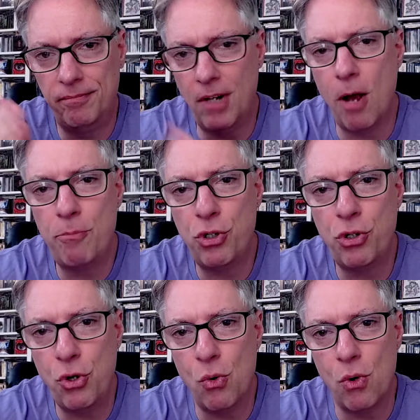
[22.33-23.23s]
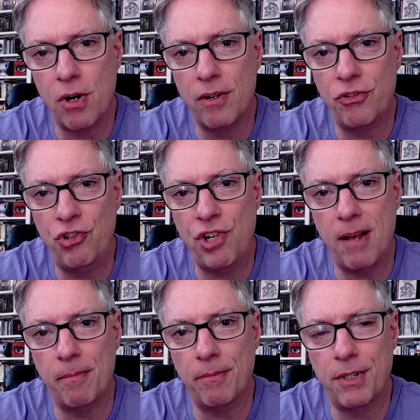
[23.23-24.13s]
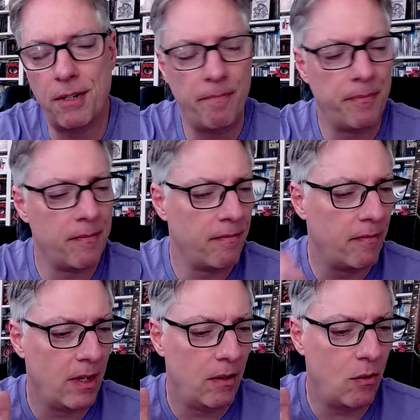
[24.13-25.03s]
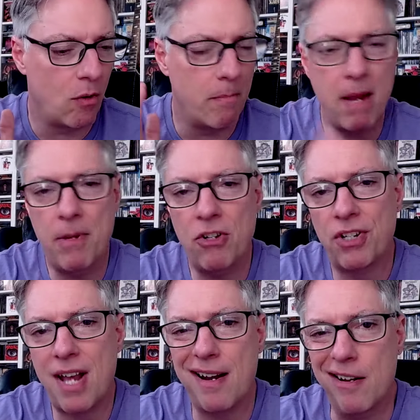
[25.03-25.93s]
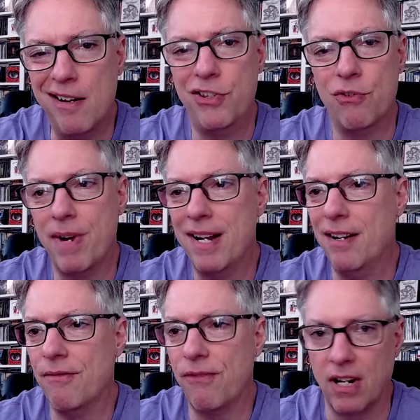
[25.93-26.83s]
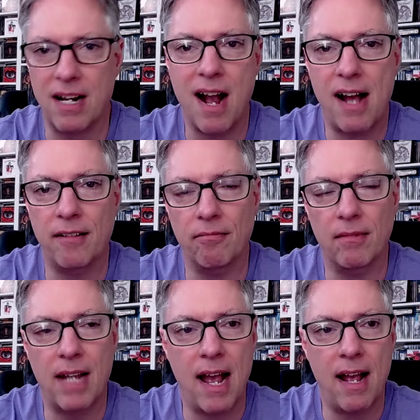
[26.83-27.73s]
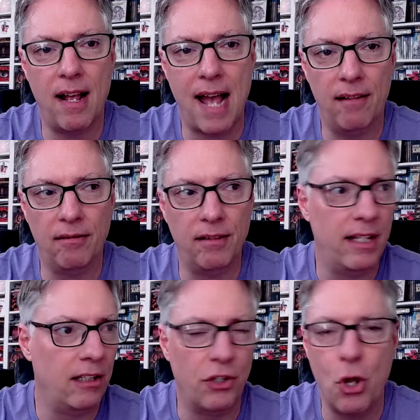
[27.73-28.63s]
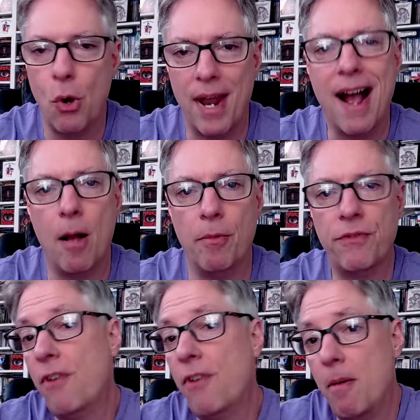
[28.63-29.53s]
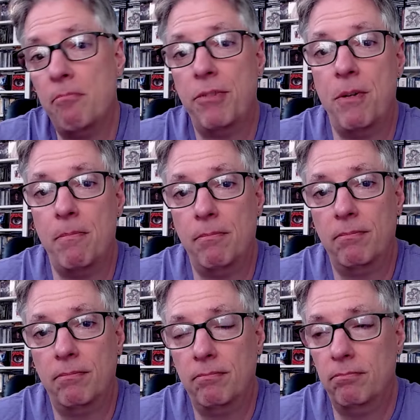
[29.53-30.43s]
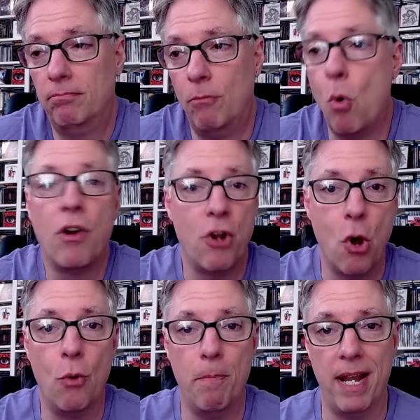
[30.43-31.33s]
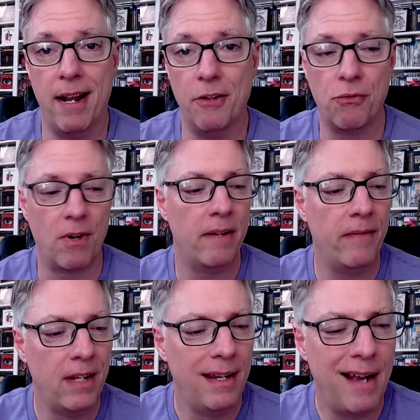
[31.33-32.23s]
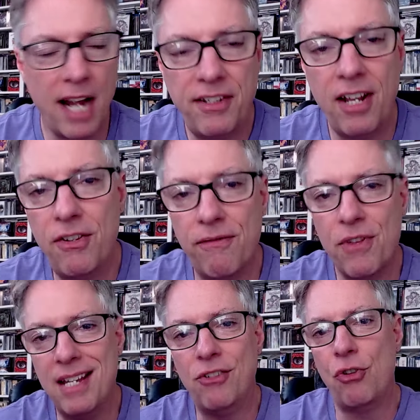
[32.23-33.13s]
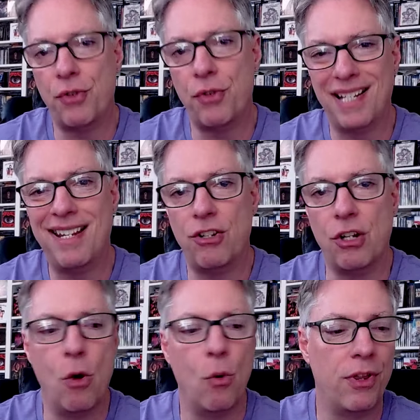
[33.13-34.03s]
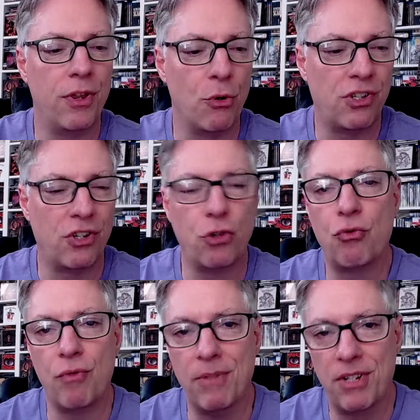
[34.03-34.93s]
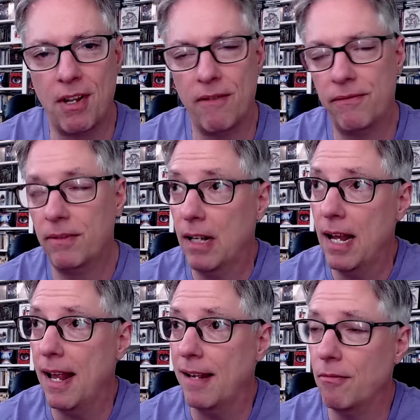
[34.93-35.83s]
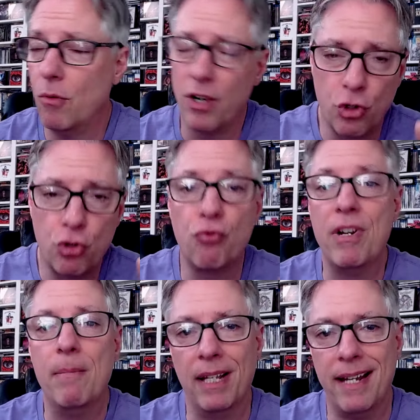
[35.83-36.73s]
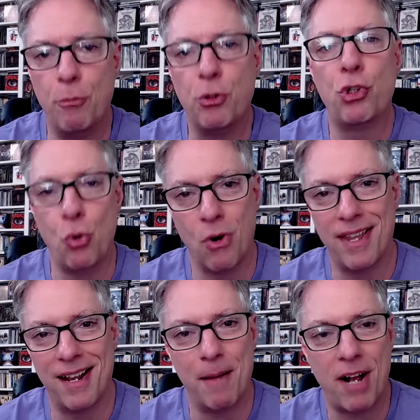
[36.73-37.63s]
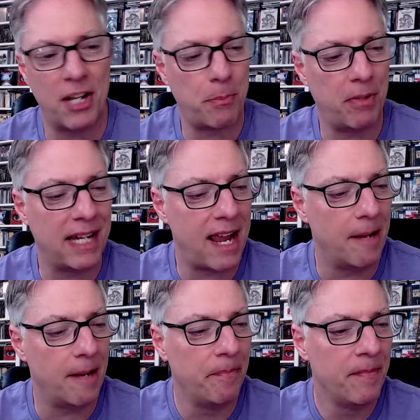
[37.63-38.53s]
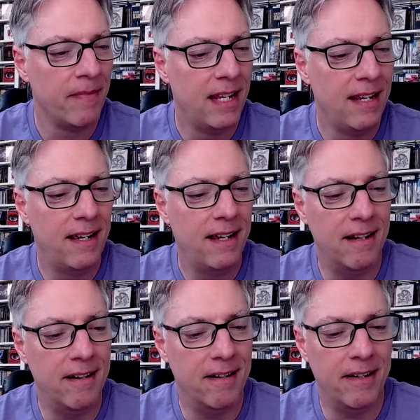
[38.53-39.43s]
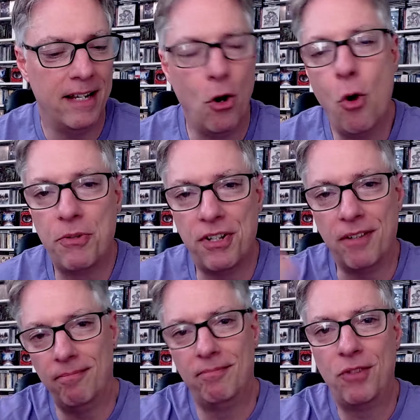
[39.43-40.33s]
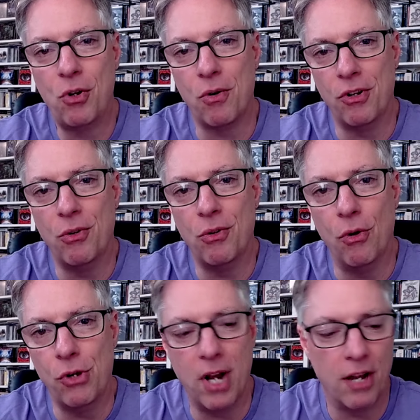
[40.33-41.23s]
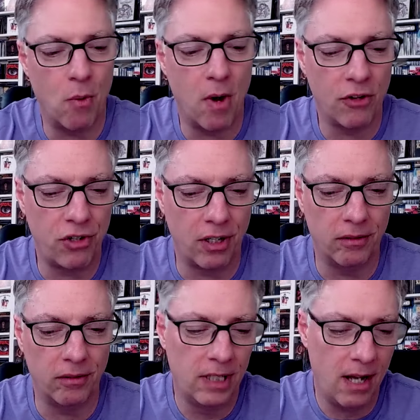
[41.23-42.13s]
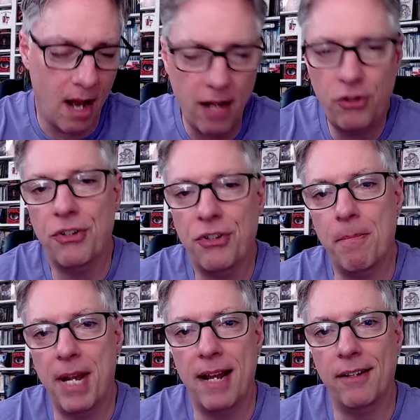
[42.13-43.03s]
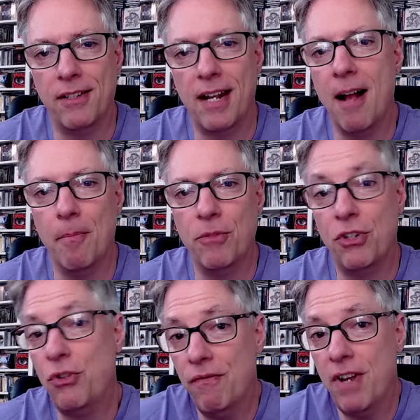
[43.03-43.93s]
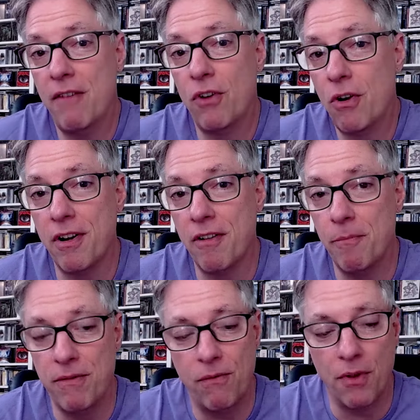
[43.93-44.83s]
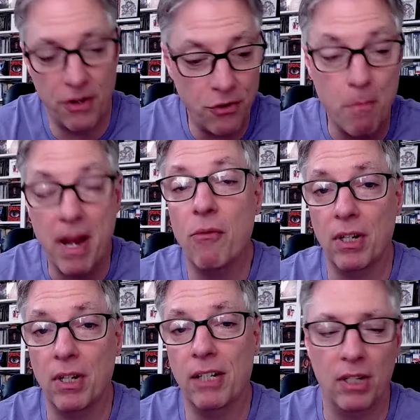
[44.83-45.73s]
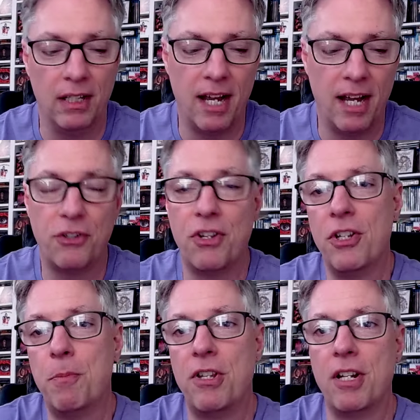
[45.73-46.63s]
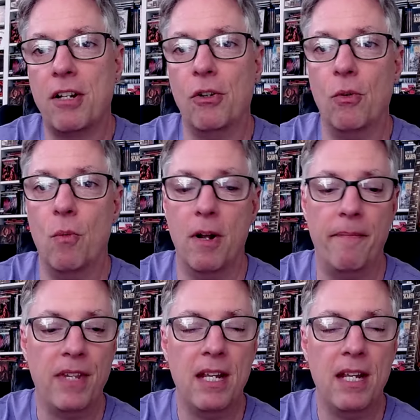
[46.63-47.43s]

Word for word: obscure gems, or maybe just kind of underrated and forgotten little known albums from some more known bands, right? I tend to, for these shows, I tend to go with the most extreme stuff and or extremely obscure that I possibly can, uh, in hopes that turning all you guys watching onto some bands and albums that you've never heard of before that you may really really like. So this particular one,